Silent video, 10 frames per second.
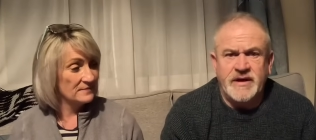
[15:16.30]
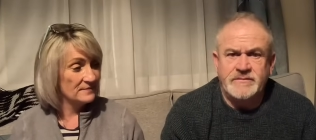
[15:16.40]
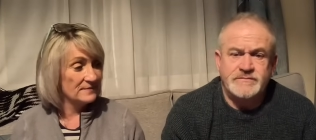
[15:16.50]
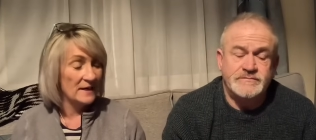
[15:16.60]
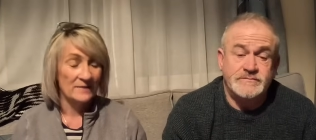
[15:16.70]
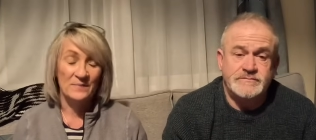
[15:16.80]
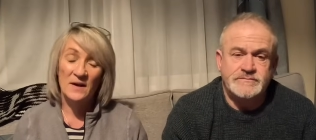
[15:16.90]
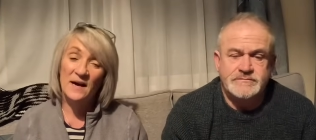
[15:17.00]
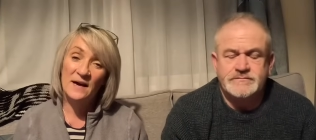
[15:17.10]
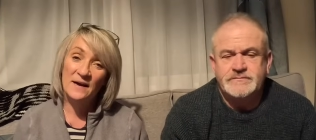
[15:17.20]
Speaker 1: that.
Speaker 2: Yeah.
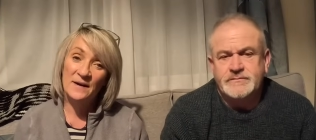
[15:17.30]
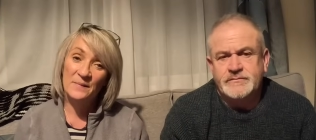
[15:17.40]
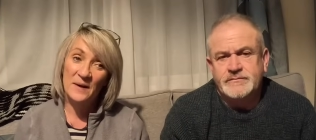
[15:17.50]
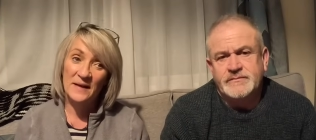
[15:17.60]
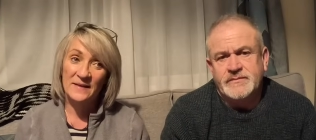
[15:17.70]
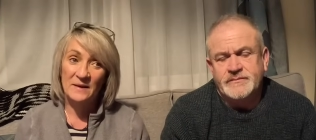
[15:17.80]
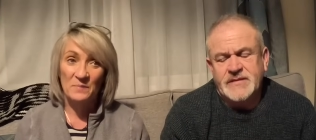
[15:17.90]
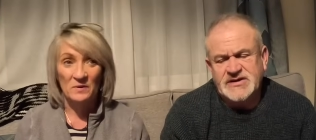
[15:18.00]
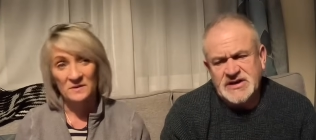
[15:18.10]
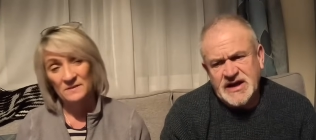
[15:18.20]
And then
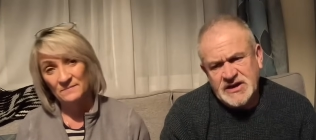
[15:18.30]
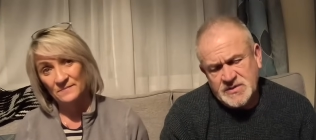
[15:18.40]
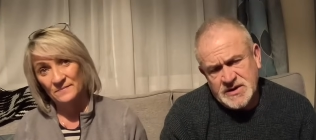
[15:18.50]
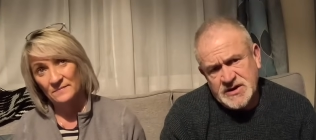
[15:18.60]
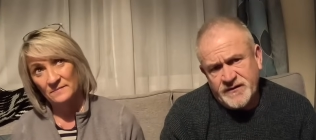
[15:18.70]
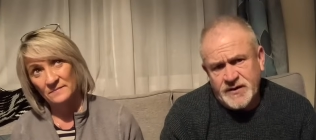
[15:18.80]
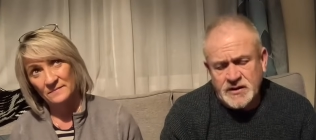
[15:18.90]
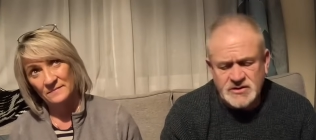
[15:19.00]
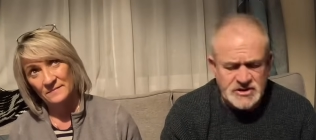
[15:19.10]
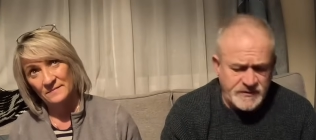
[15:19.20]
Speaker 1: that's the least we can do for you
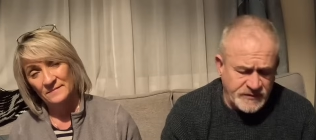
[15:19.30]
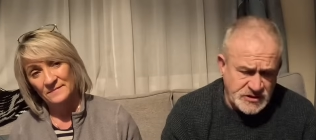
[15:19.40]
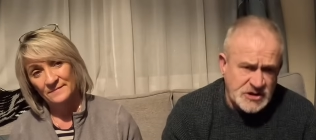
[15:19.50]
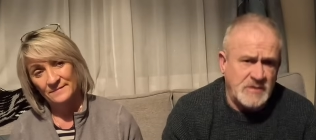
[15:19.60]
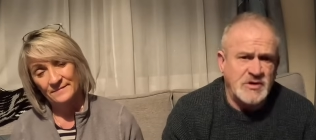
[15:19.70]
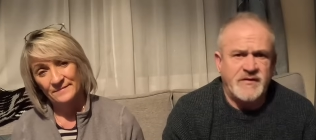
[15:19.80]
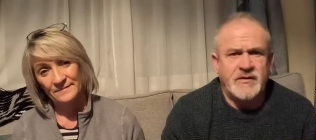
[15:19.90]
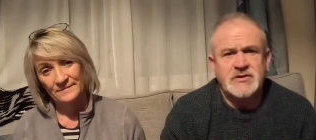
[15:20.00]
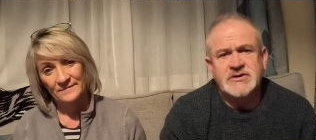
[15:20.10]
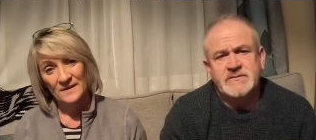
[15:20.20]
because you've run so much for
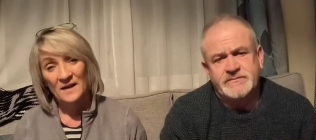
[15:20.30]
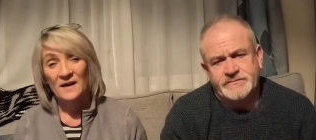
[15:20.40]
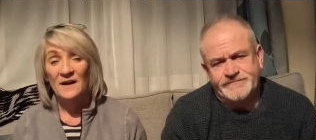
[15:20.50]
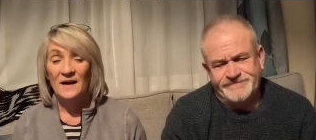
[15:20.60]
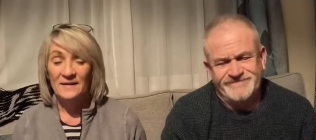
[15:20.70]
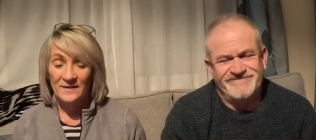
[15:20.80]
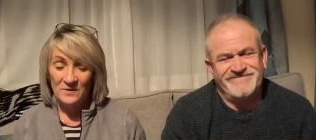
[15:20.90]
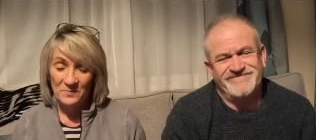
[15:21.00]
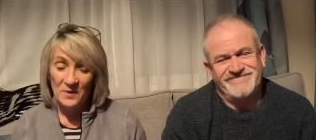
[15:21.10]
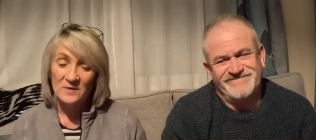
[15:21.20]
us.
Speaker 2: And then
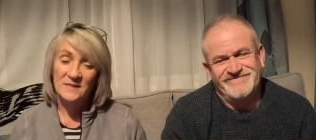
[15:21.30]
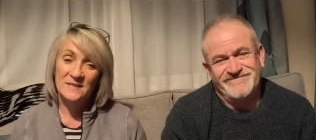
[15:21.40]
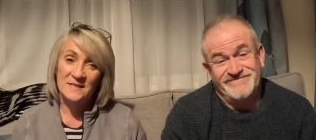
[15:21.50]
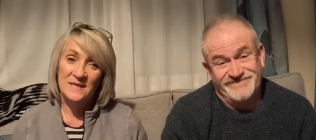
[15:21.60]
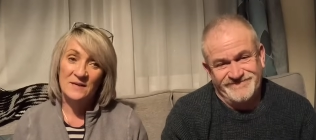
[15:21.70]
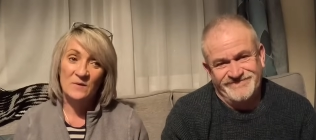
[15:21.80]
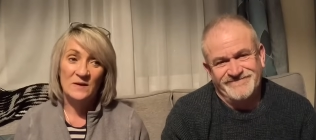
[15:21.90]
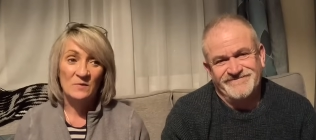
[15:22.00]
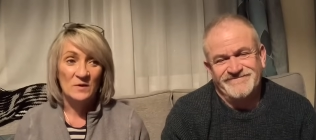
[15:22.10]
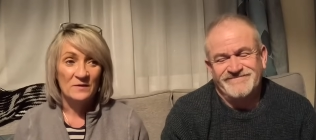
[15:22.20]
on Boxing Day,
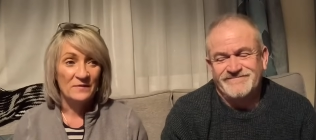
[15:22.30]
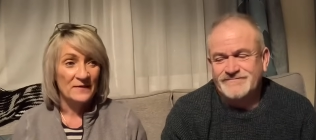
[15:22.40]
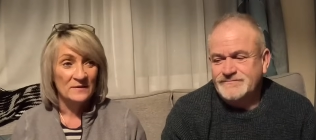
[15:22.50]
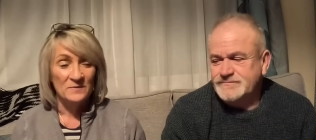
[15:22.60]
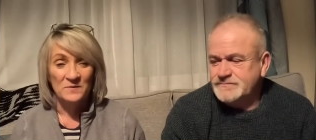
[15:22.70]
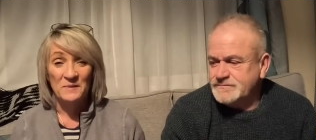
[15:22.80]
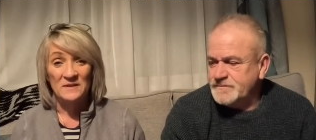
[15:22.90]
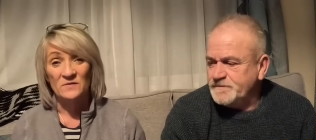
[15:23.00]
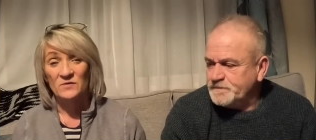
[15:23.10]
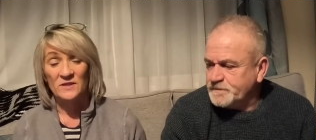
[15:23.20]
we will have filmed
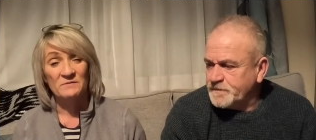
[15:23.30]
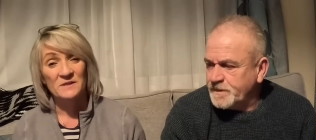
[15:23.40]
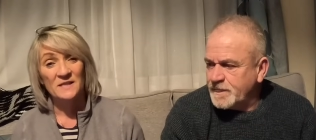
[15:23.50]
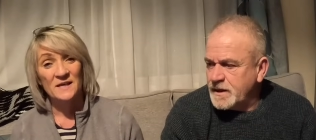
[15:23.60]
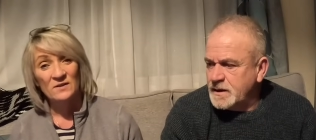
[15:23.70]
bits of Christmas Day.